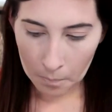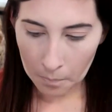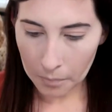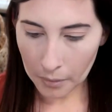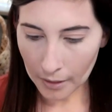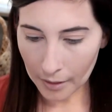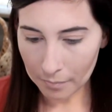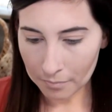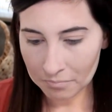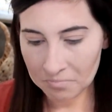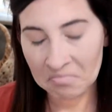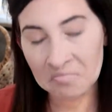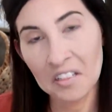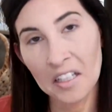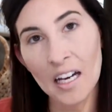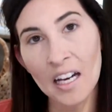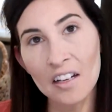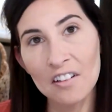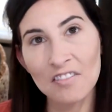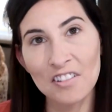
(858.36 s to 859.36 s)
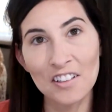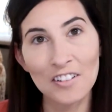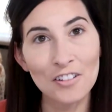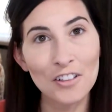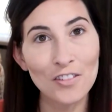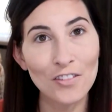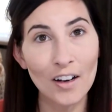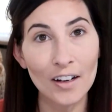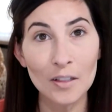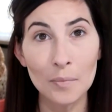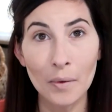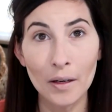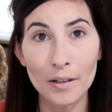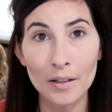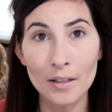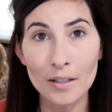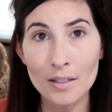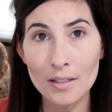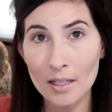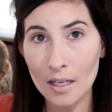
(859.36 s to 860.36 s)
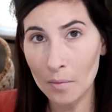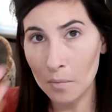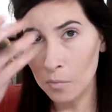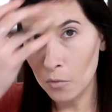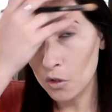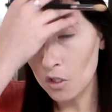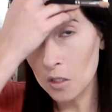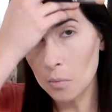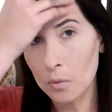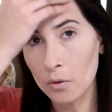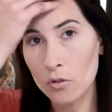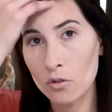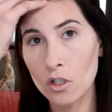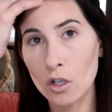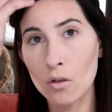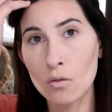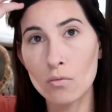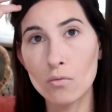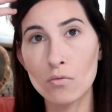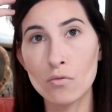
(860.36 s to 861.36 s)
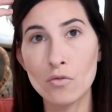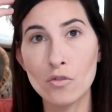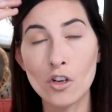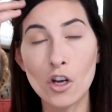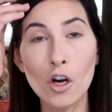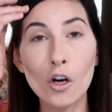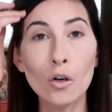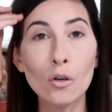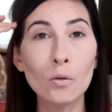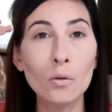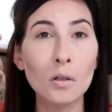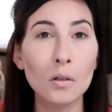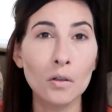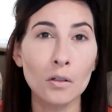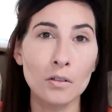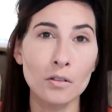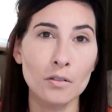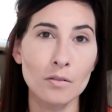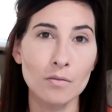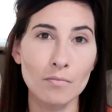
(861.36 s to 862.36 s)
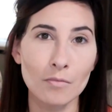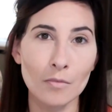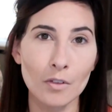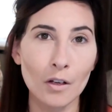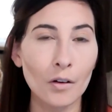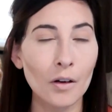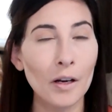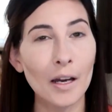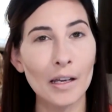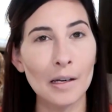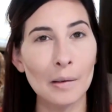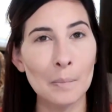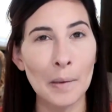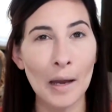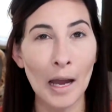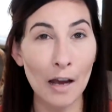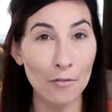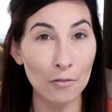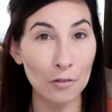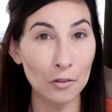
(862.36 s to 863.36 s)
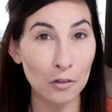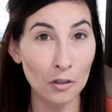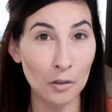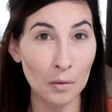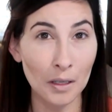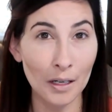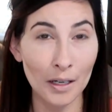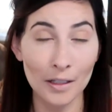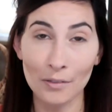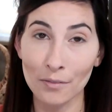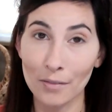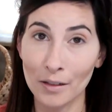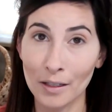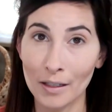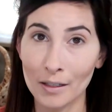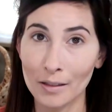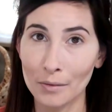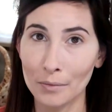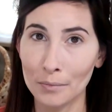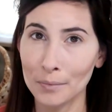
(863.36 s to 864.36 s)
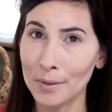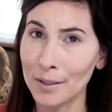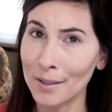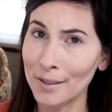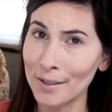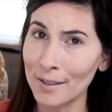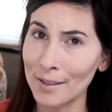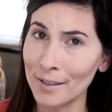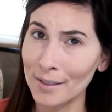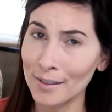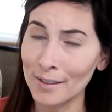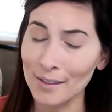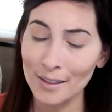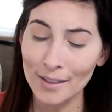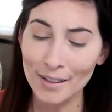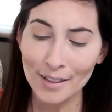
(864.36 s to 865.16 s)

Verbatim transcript: But yeah, fun little fact about us that most people don't know, or are kind of baffled, or kind of like, what?